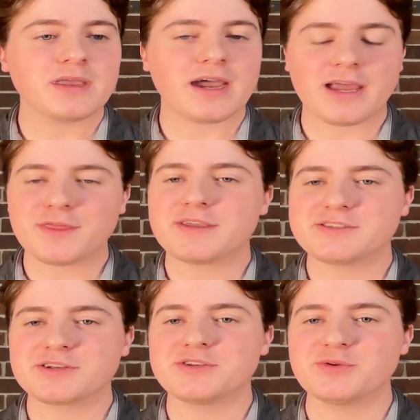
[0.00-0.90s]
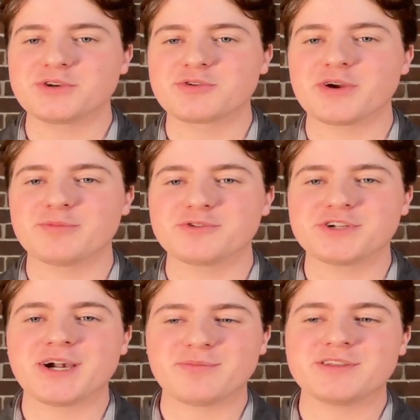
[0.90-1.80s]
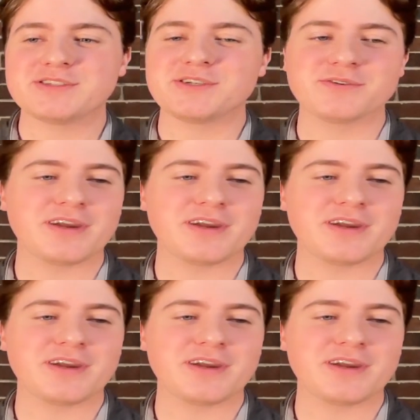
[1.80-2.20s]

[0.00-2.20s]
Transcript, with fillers: I think he's going to do an incredible job this year.